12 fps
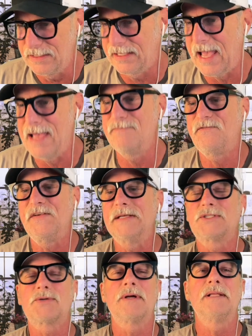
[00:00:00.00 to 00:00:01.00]
game
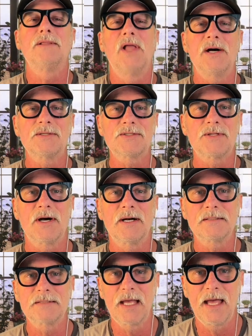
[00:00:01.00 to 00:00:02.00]
featuring Lost Dogs